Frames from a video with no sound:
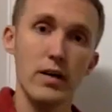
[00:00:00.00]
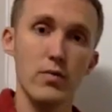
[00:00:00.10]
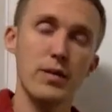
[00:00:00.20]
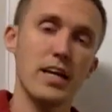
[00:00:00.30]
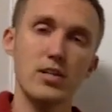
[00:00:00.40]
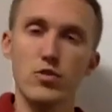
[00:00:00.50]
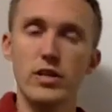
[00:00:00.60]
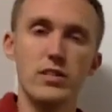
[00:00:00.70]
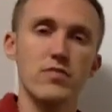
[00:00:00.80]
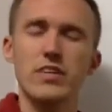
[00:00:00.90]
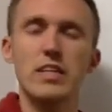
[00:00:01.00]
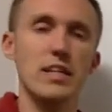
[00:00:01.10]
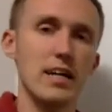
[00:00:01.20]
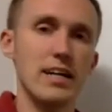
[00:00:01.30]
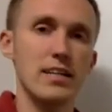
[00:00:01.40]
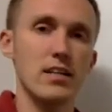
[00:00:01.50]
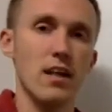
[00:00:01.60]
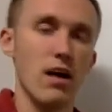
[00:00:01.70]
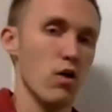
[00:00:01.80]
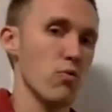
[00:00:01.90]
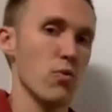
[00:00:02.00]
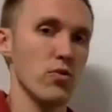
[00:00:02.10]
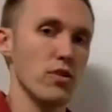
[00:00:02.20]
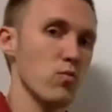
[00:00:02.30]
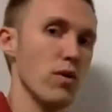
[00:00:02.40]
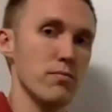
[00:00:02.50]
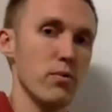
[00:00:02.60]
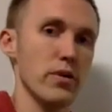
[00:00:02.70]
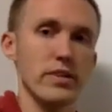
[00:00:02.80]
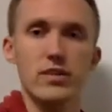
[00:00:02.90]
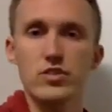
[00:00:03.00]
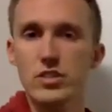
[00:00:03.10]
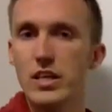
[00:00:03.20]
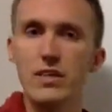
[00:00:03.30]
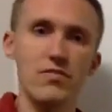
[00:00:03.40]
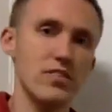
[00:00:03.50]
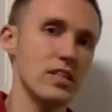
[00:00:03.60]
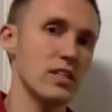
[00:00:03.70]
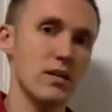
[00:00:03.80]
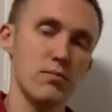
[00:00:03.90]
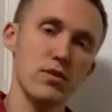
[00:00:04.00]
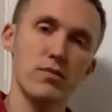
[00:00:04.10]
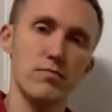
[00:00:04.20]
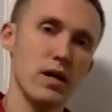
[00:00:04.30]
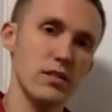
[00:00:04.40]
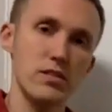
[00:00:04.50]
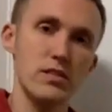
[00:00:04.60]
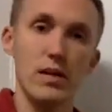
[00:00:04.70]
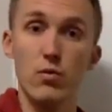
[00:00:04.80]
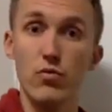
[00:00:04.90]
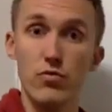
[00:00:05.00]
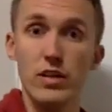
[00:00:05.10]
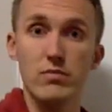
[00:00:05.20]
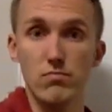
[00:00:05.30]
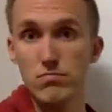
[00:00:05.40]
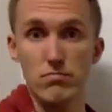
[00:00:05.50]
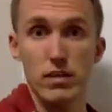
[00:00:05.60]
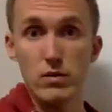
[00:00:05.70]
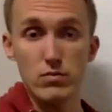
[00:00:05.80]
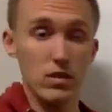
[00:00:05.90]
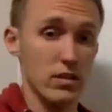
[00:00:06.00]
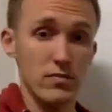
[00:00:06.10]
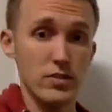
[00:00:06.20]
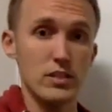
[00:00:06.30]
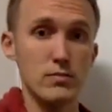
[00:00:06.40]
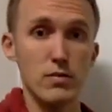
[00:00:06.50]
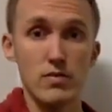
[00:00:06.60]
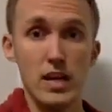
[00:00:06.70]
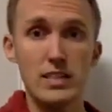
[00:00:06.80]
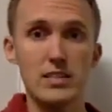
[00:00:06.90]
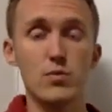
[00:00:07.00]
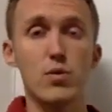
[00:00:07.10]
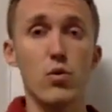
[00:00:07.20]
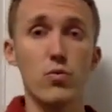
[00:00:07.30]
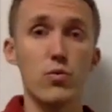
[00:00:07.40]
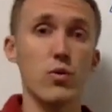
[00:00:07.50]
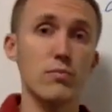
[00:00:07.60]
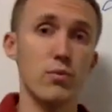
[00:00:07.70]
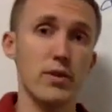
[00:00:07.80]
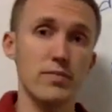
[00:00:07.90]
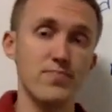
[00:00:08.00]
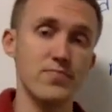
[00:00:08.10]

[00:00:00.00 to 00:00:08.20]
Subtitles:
It would be like trying to fit a line through only one point. There's an infinite number of models that will fit, an infinite number of lines that will go through one point,